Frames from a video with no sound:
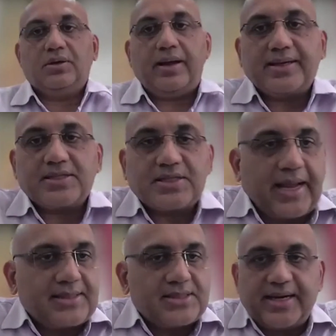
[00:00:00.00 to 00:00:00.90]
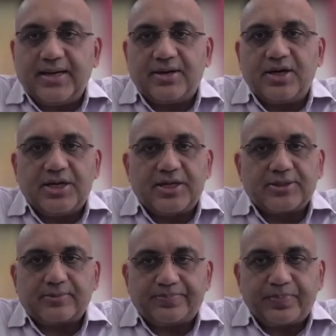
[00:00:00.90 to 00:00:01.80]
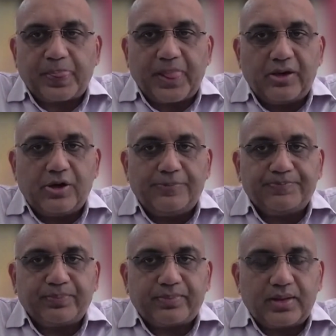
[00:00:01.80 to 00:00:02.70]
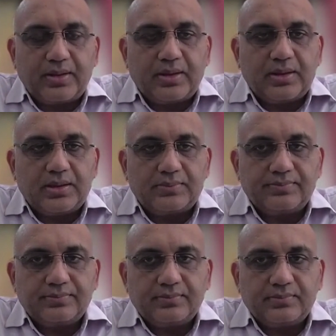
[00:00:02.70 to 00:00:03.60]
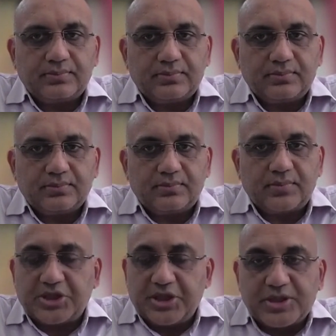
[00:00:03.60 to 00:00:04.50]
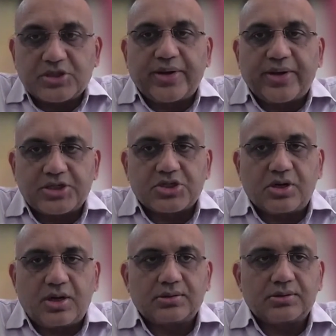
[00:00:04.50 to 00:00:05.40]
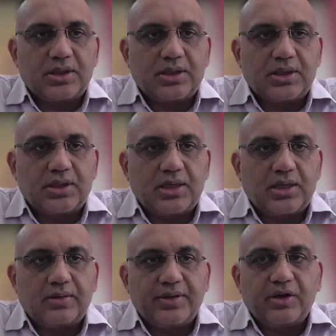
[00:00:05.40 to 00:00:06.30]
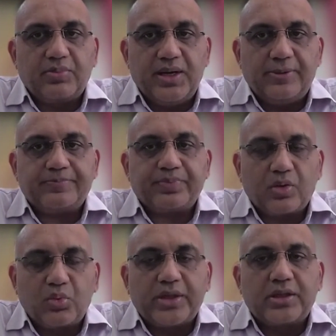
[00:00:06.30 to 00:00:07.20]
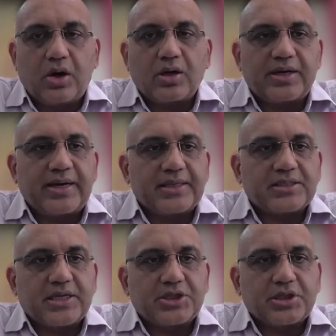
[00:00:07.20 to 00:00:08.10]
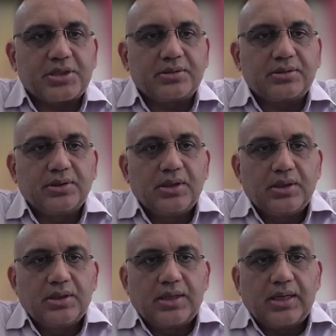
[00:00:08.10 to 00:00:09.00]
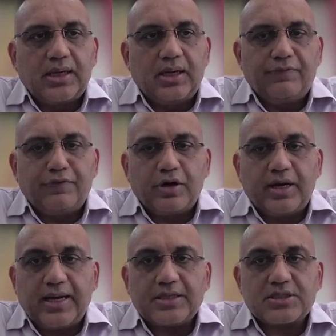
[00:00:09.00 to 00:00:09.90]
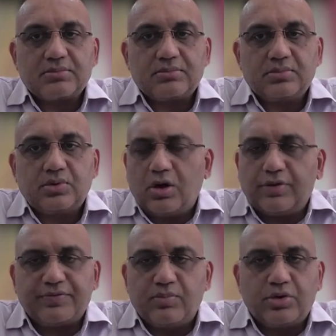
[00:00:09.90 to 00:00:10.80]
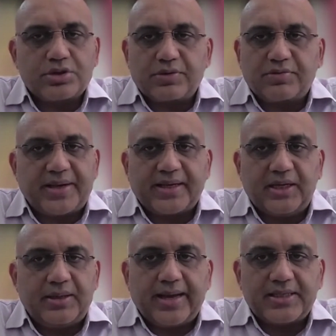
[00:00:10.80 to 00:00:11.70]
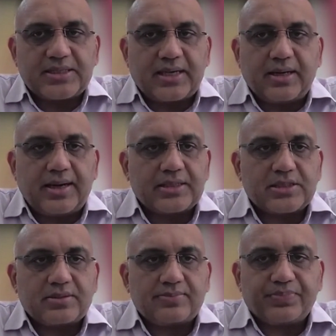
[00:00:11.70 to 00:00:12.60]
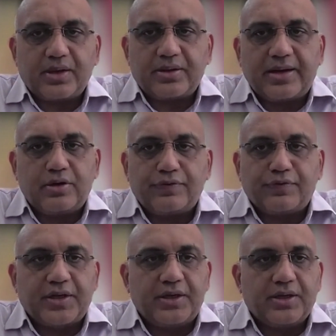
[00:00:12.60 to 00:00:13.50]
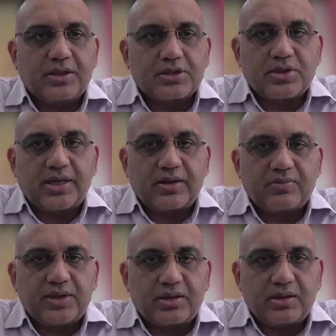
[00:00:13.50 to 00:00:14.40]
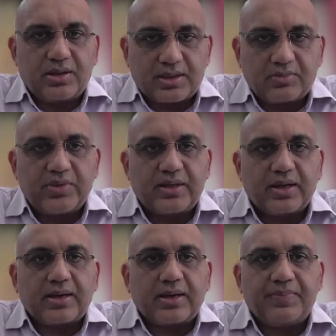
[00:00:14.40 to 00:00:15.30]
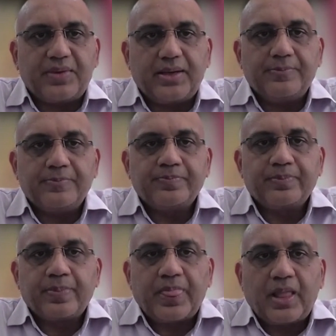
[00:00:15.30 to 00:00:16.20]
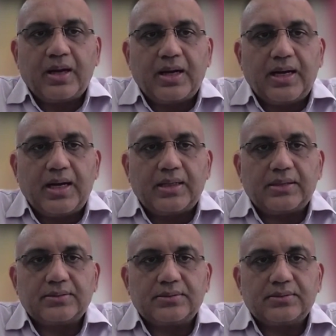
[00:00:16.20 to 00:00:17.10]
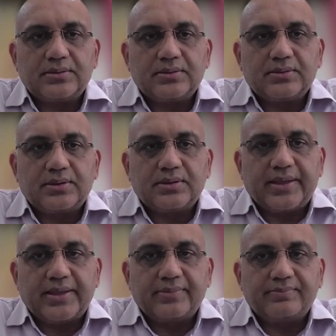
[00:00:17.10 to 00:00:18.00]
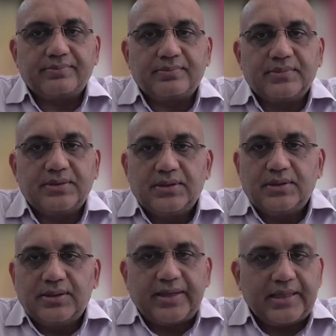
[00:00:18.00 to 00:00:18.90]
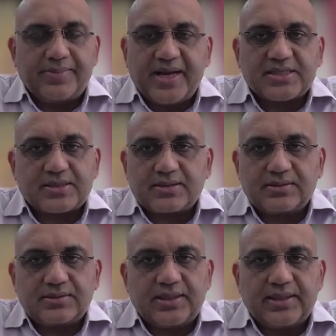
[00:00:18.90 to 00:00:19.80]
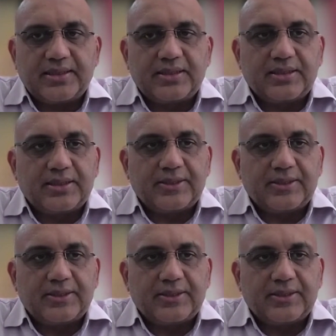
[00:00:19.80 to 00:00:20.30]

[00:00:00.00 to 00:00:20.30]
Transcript: as I said earlier, you know, uh, the team is very strong. They've been with the organization for last all of most of my key guys are last 10 to 15 years. They are with the company. Uh, they they are the best, and